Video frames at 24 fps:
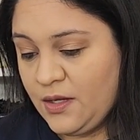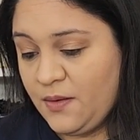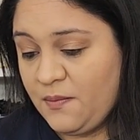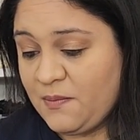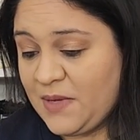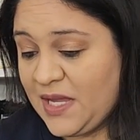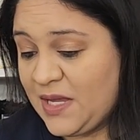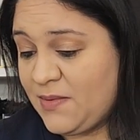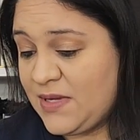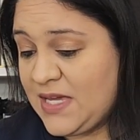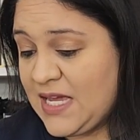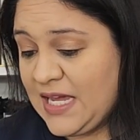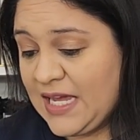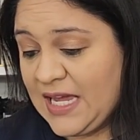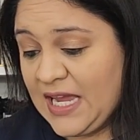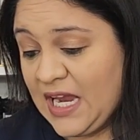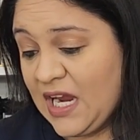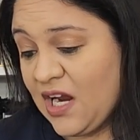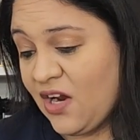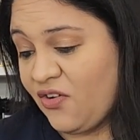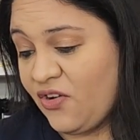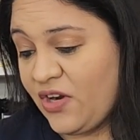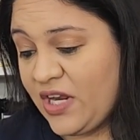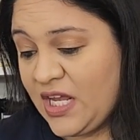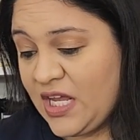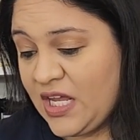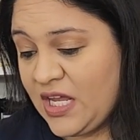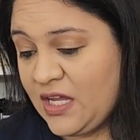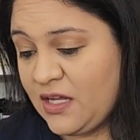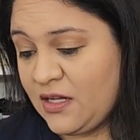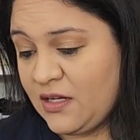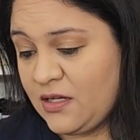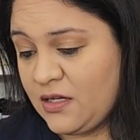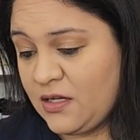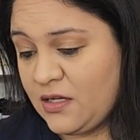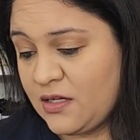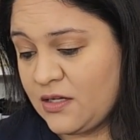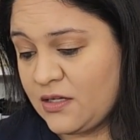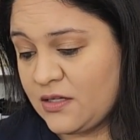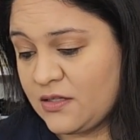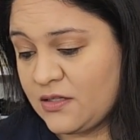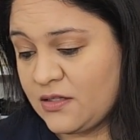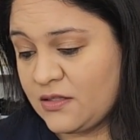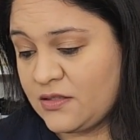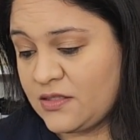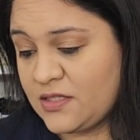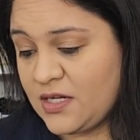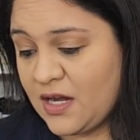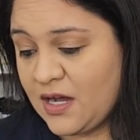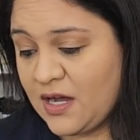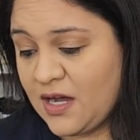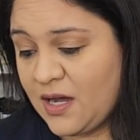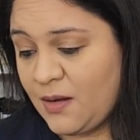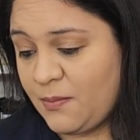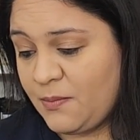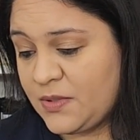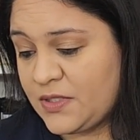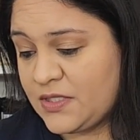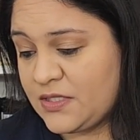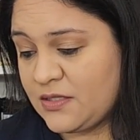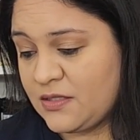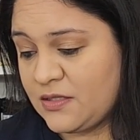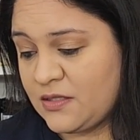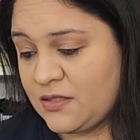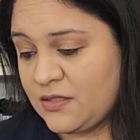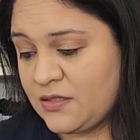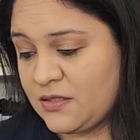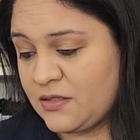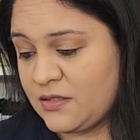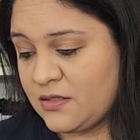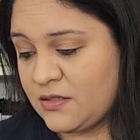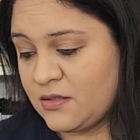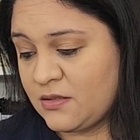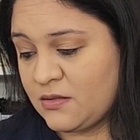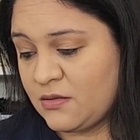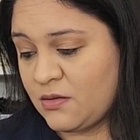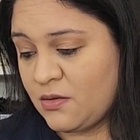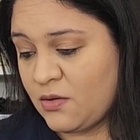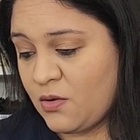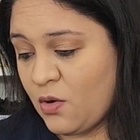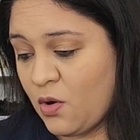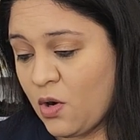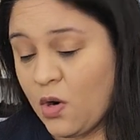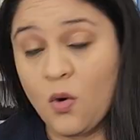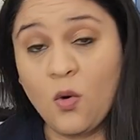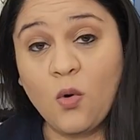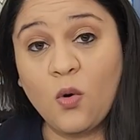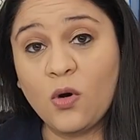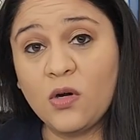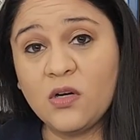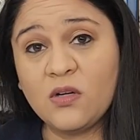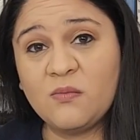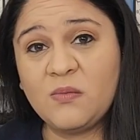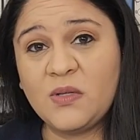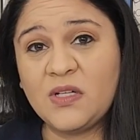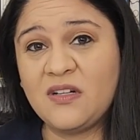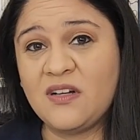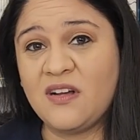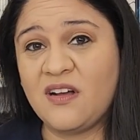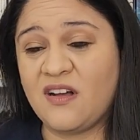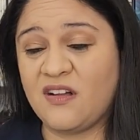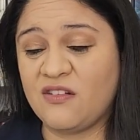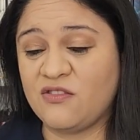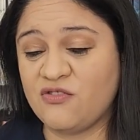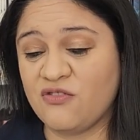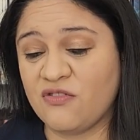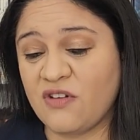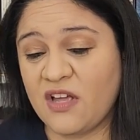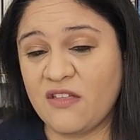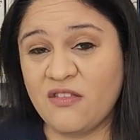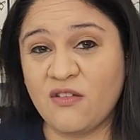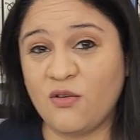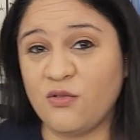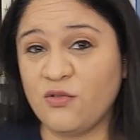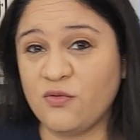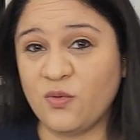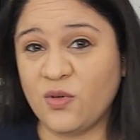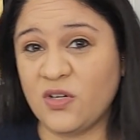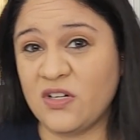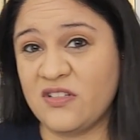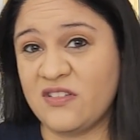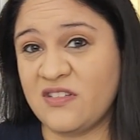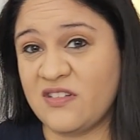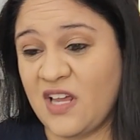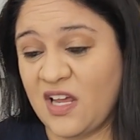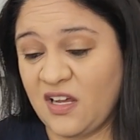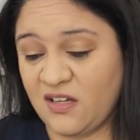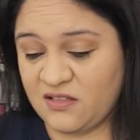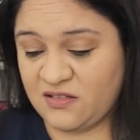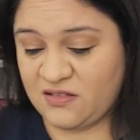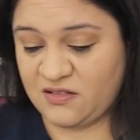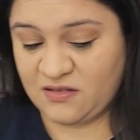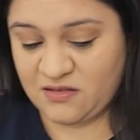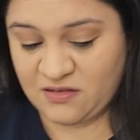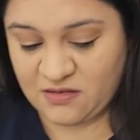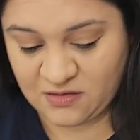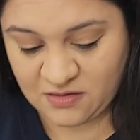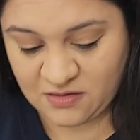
Maybe carrying topped orb? I'll try those words next.